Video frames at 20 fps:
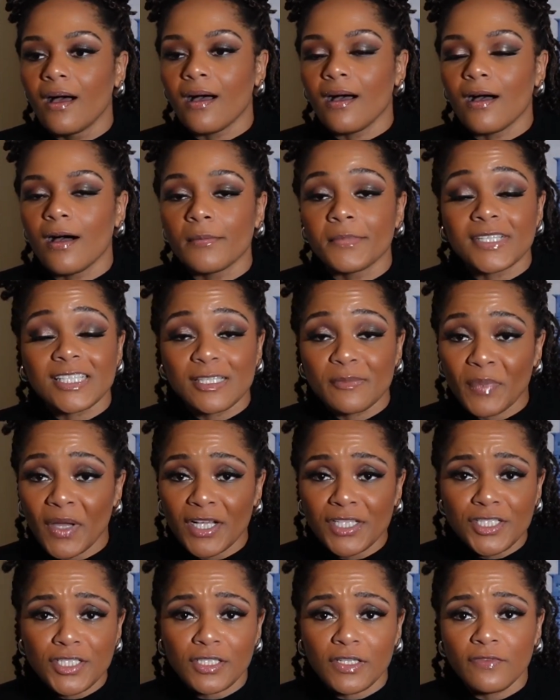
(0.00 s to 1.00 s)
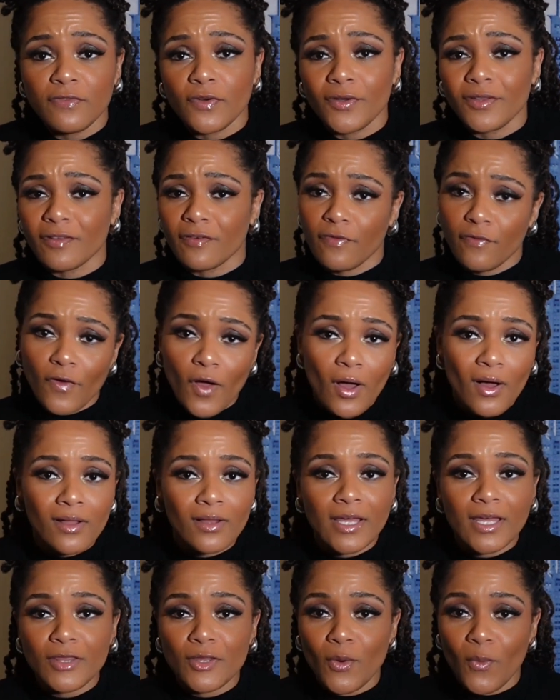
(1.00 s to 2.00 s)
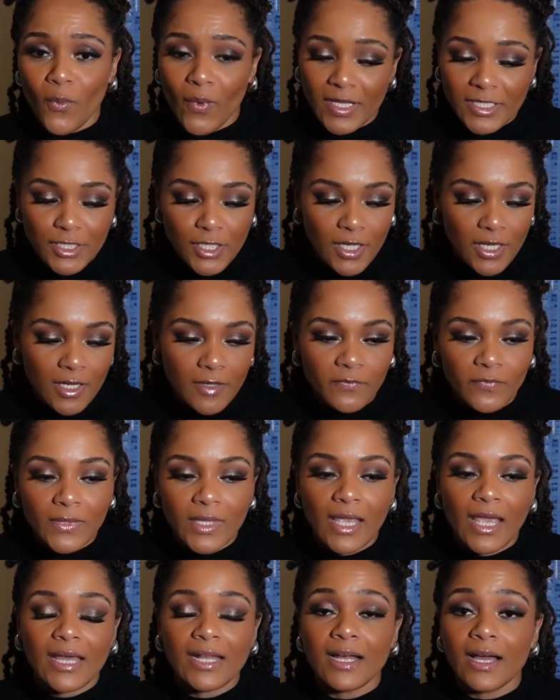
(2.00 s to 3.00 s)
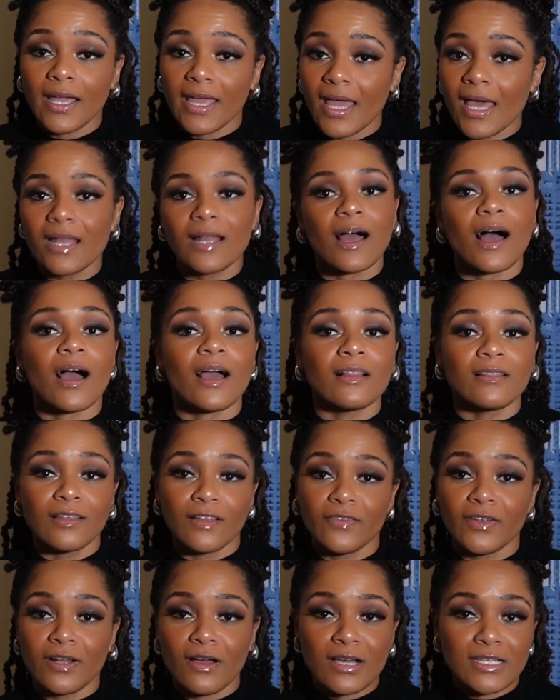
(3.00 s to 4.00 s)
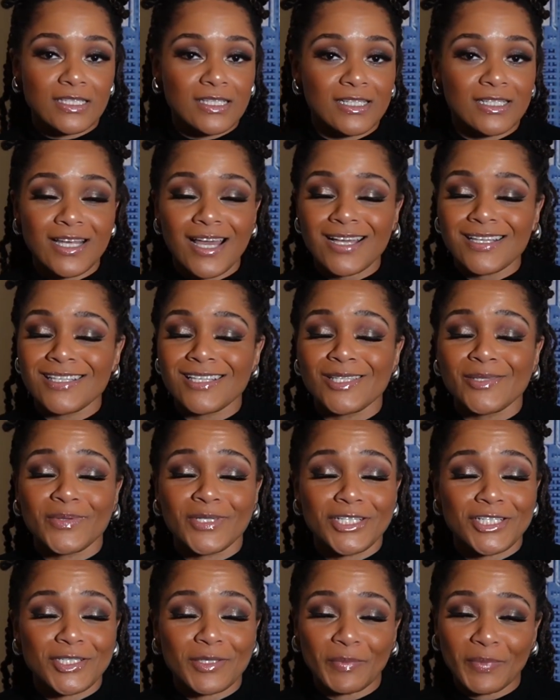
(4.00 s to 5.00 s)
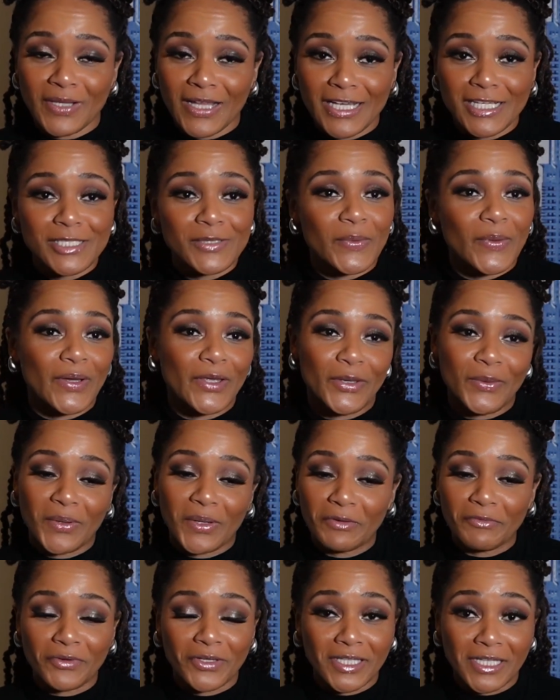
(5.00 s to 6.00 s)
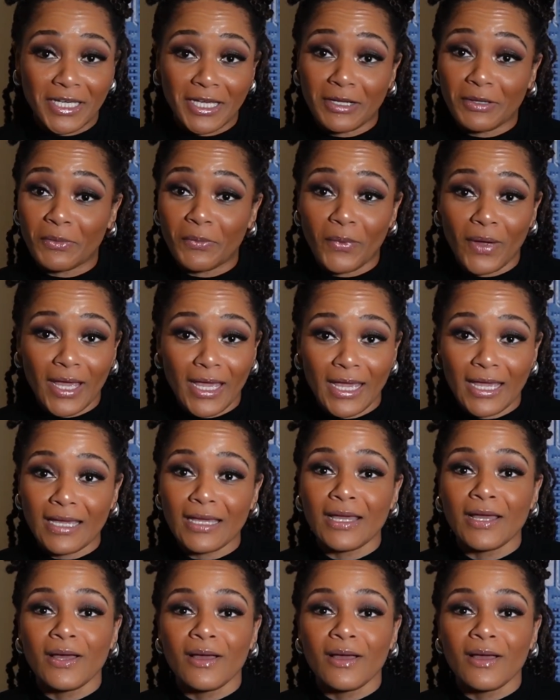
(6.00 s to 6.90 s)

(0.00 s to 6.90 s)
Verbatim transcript: um, especially for the fall and the winter. And again, I live in Austin, Texas, which is a place where you can really get away